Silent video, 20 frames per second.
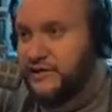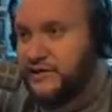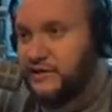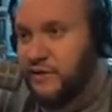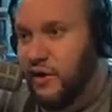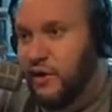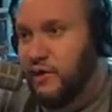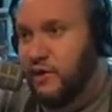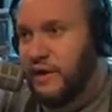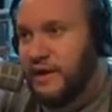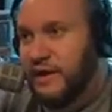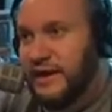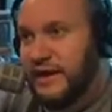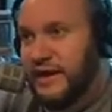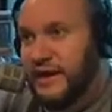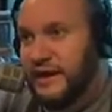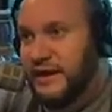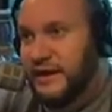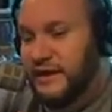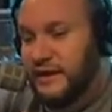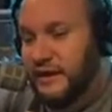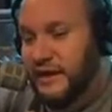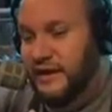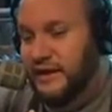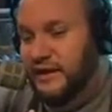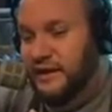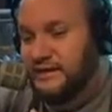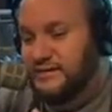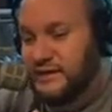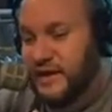And so he
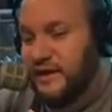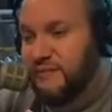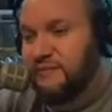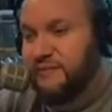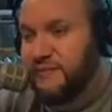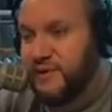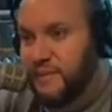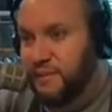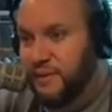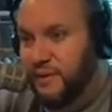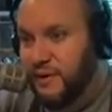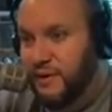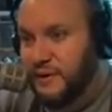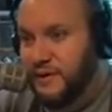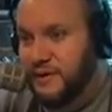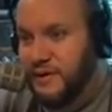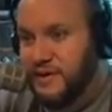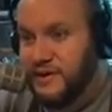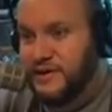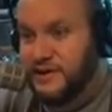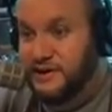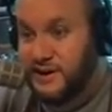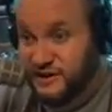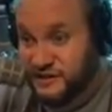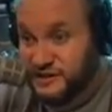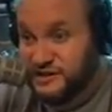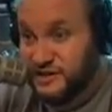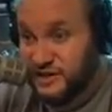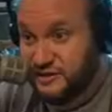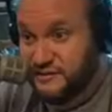is up for a part in Young
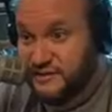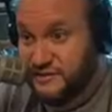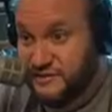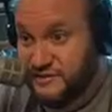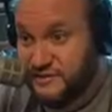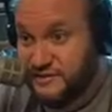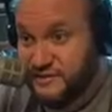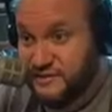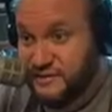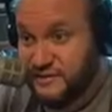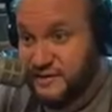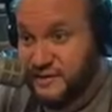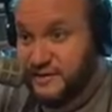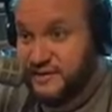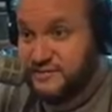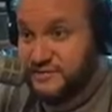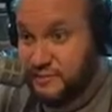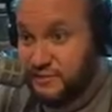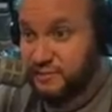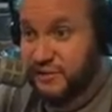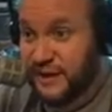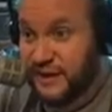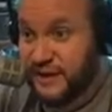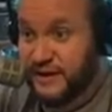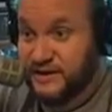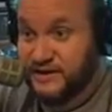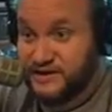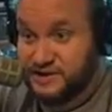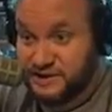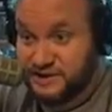Sheldon to
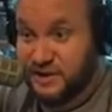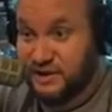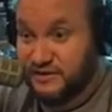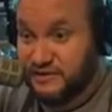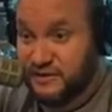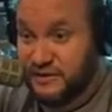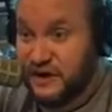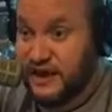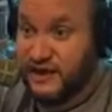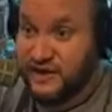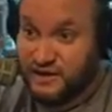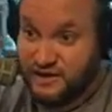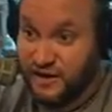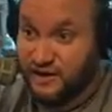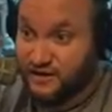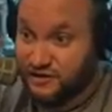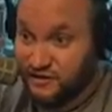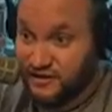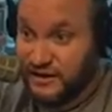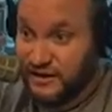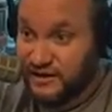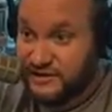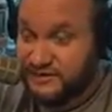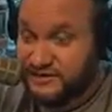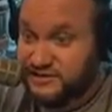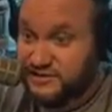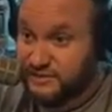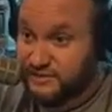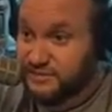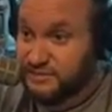play Sheldon at a younger age.
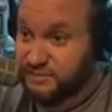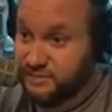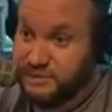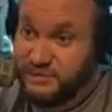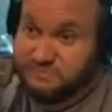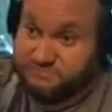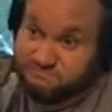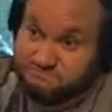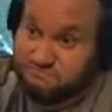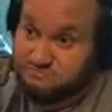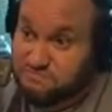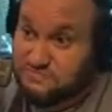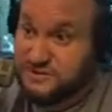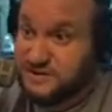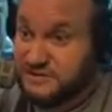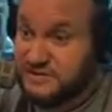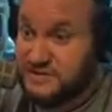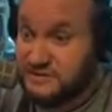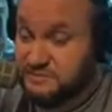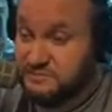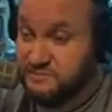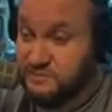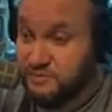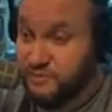So it's a pretty decent